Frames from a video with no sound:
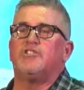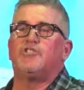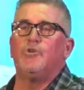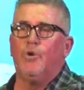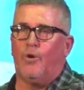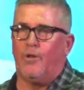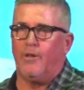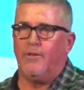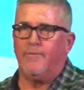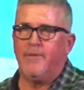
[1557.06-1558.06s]
a tool.
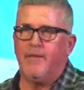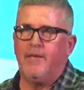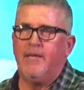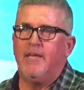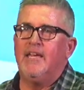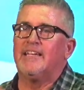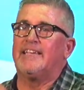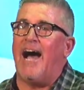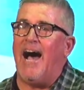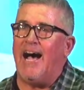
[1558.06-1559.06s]

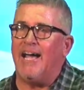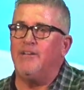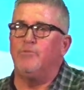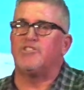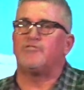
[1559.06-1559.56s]
God was